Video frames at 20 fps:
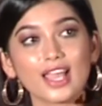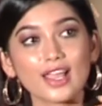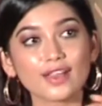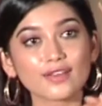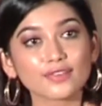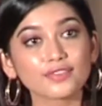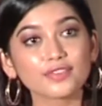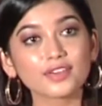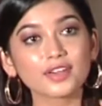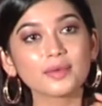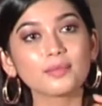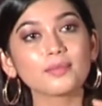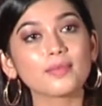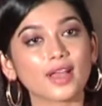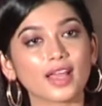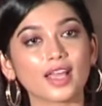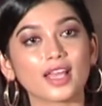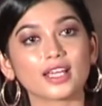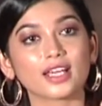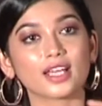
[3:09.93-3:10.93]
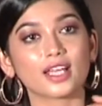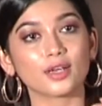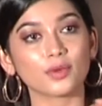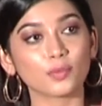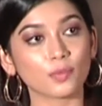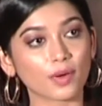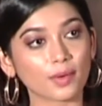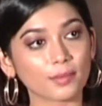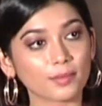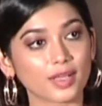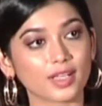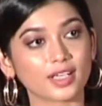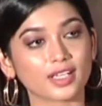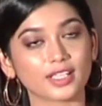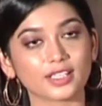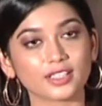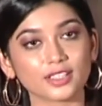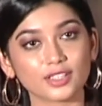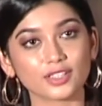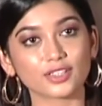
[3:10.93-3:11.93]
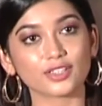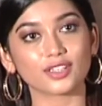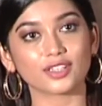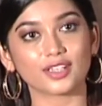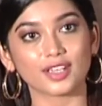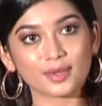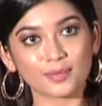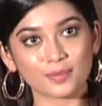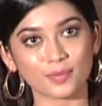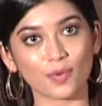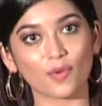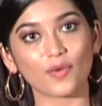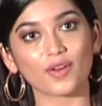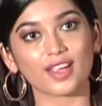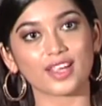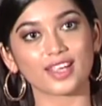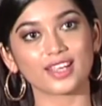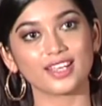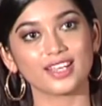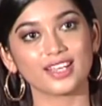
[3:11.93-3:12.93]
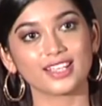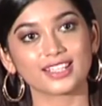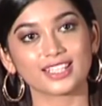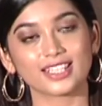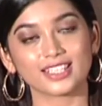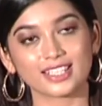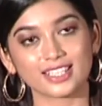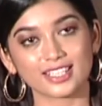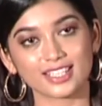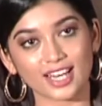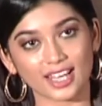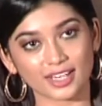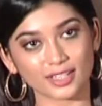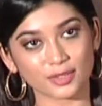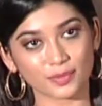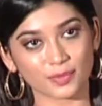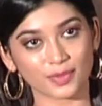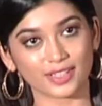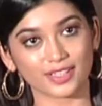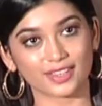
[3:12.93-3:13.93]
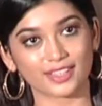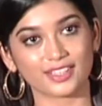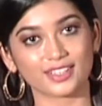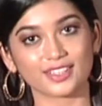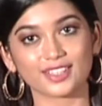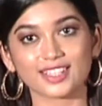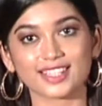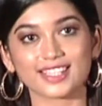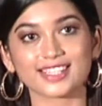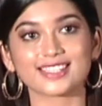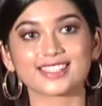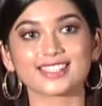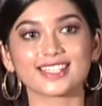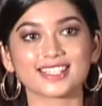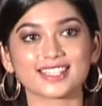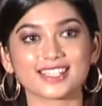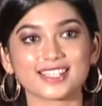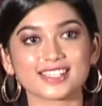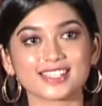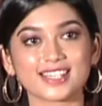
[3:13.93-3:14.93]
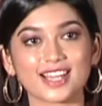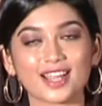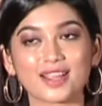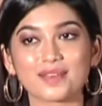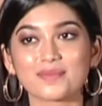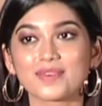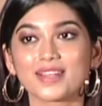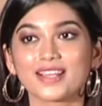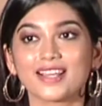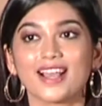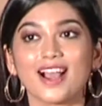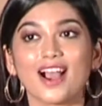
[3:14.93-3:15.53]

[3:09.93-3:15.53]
every man and woman and girl and boy can connect with in today's date and time.